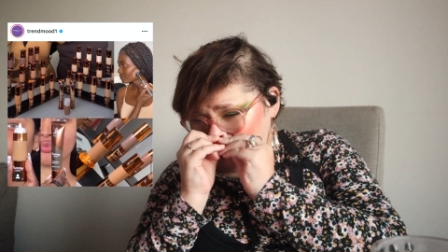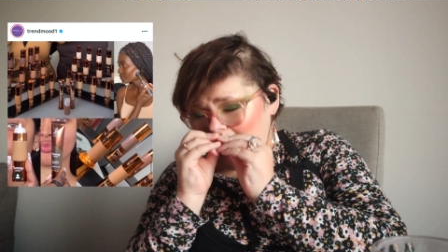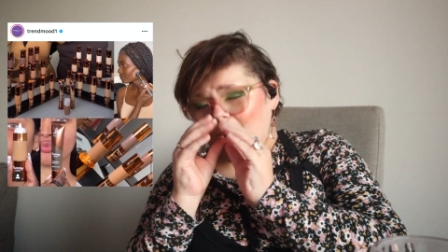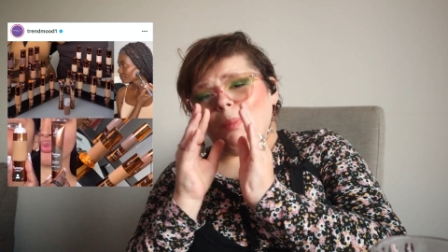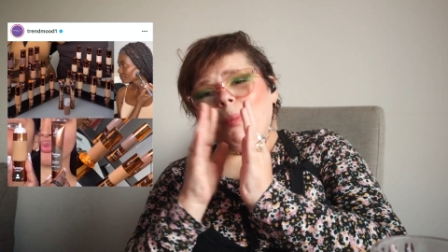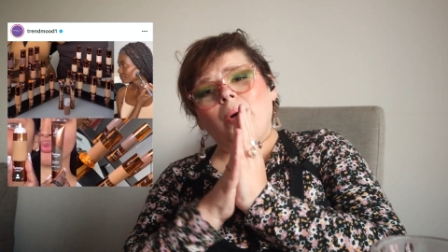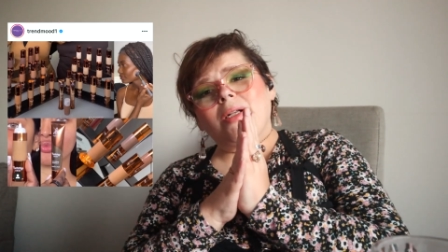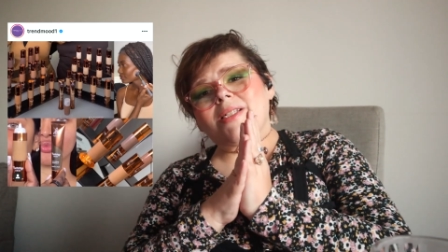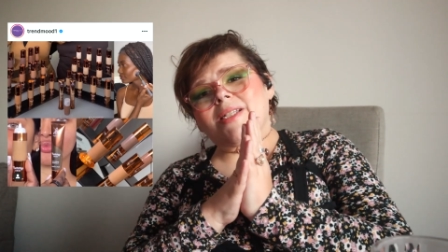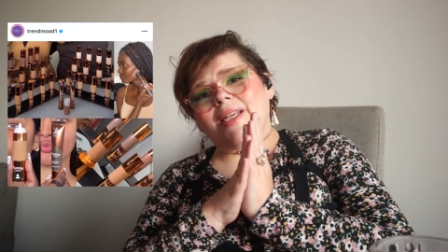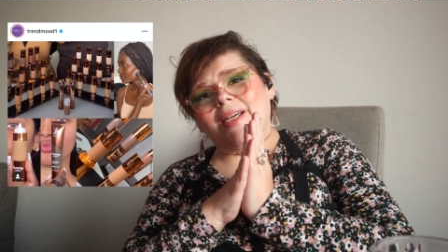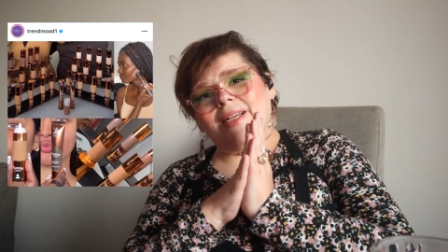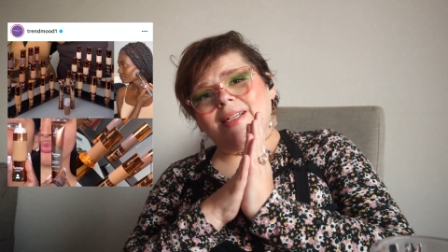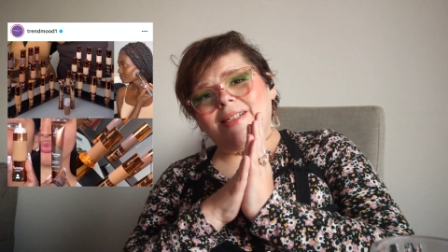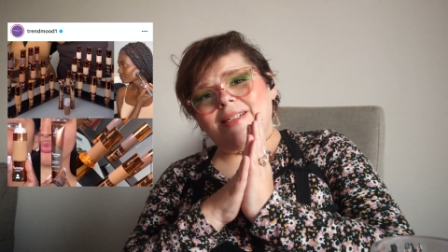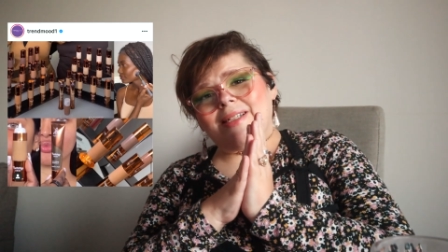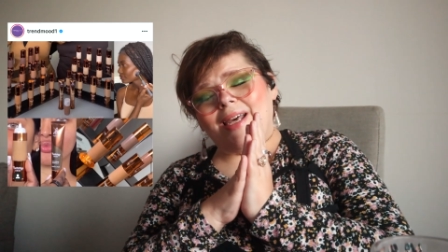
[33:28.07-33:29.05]
I want
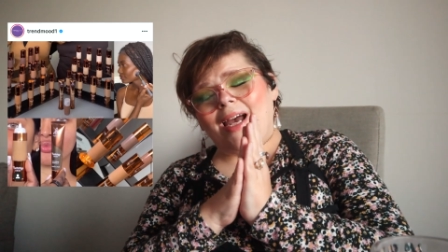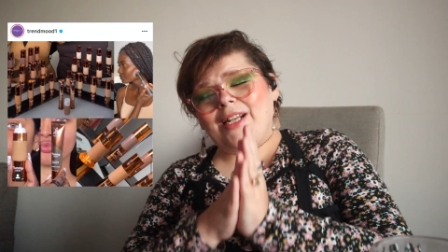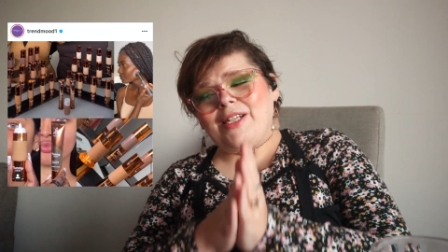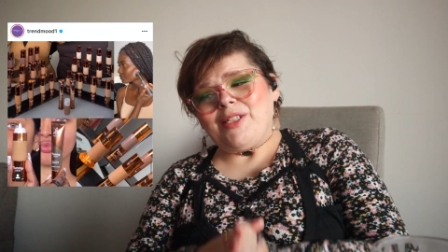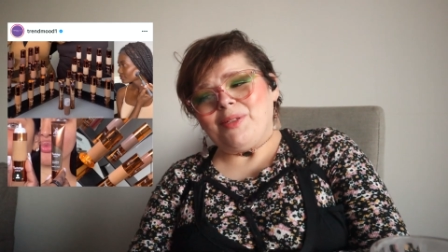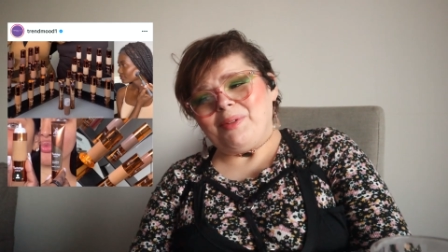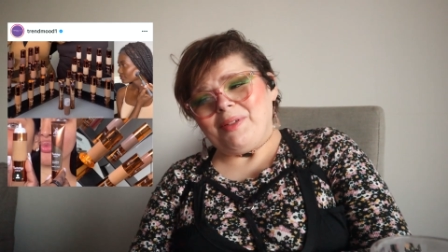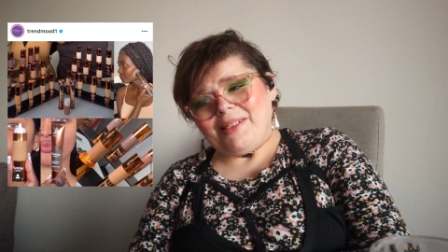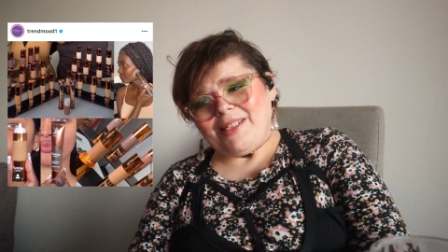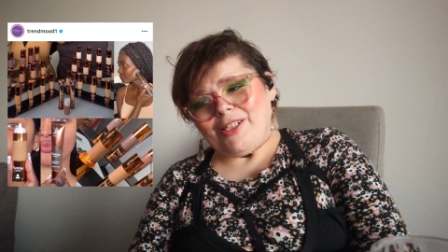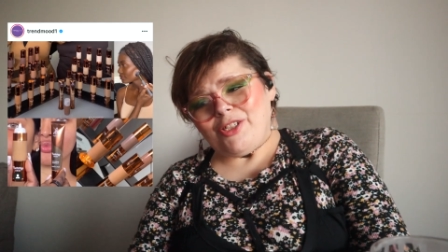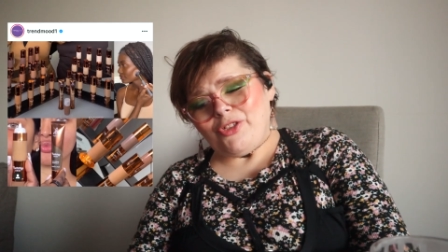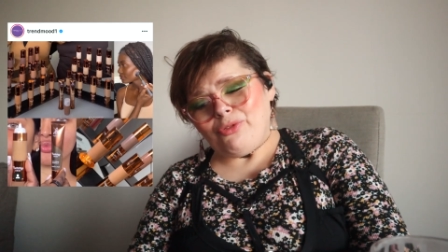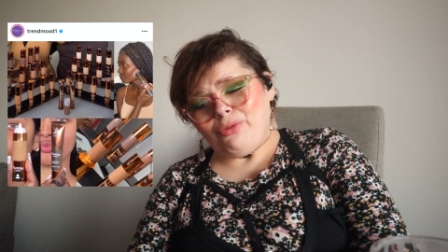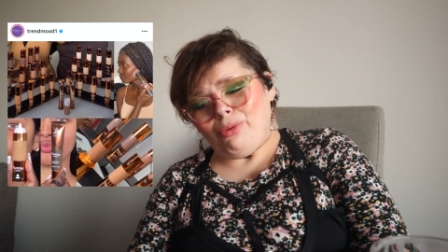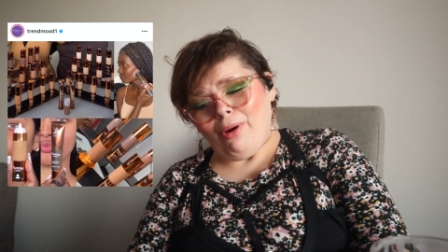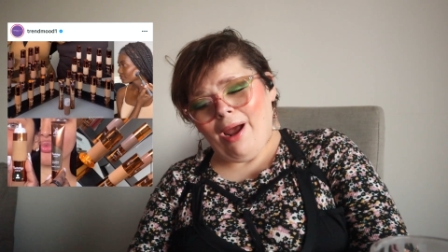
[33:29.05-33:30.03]
it. I do want to
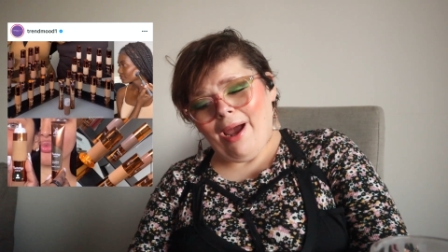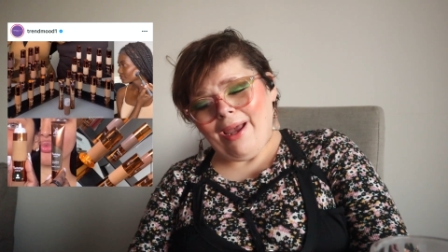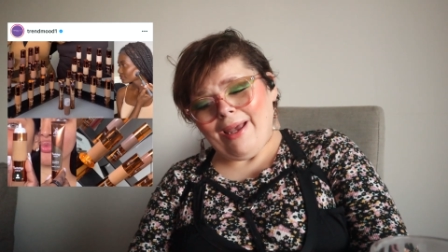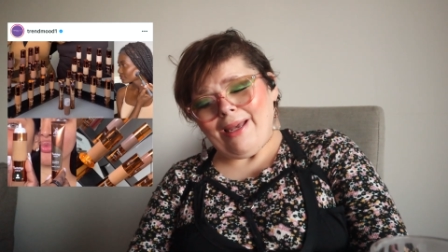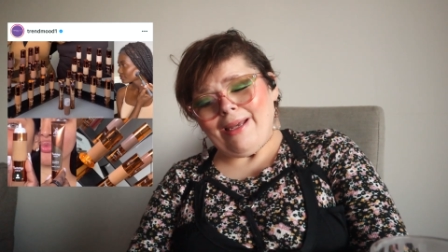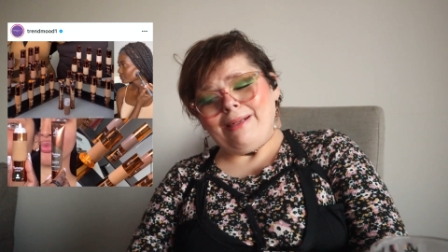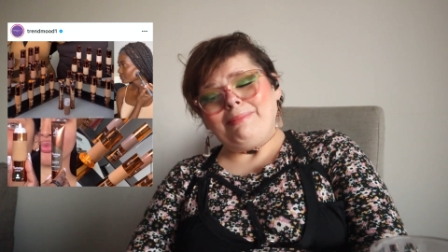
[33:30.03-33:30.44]
try it.